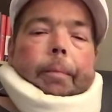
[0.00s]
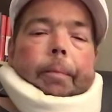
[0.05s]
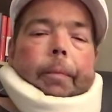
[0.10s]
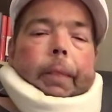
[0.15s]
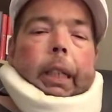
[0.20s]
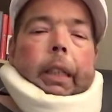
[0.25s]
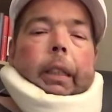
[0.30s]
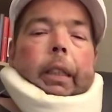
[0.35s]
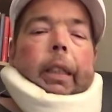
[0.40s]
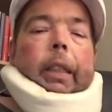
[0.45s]

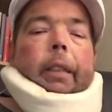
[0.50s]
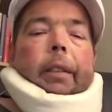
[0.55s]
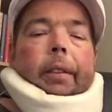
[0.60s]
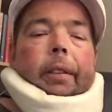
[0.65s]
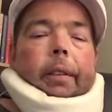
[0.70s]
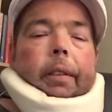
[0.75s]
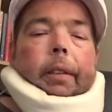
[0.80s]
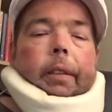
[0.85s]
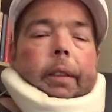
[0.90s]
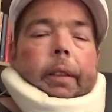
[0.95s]
at
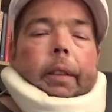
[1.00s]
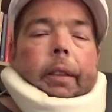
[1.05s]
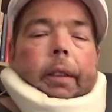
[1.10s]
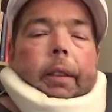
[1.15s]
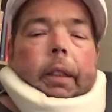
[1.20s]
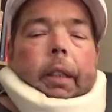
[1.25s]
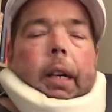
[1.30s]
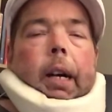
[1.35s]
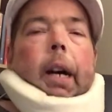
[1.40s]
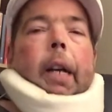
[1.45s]
least
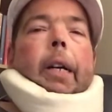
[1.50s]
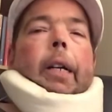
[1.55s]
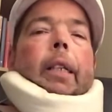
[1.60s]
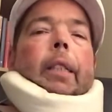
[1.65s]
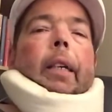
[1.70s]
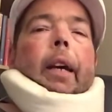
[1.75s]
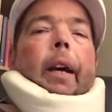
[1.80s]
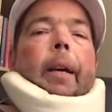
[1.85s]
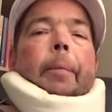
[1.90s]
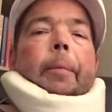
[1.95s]
100
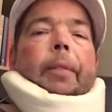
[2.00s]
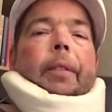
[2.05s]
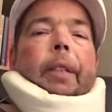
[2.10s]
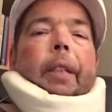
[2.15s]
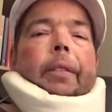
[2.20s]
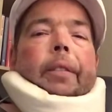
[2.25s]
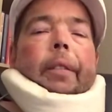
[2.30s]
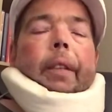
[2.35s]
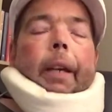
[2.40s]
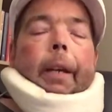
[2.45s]
times, they
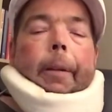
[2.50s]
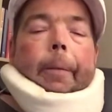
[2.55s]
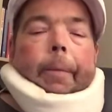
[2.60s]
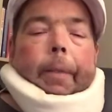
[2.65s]
say,